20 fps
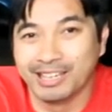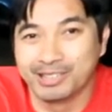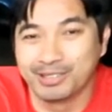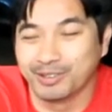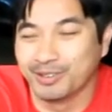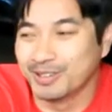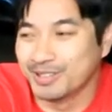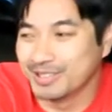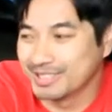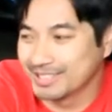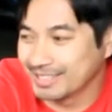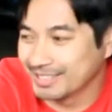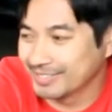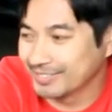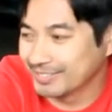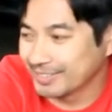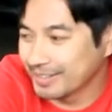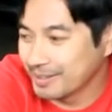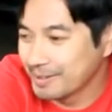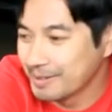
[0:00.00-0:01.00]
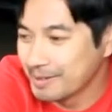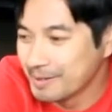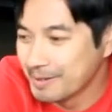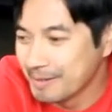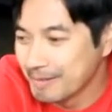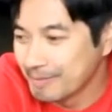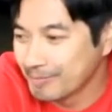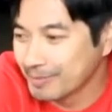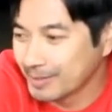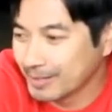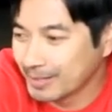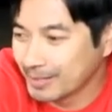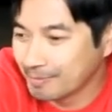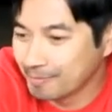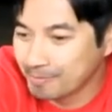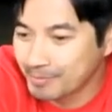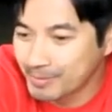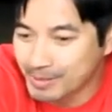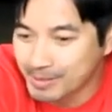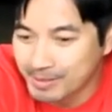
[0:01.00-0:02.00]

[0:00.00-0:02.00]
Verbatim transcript: That's what I say. Okay, um,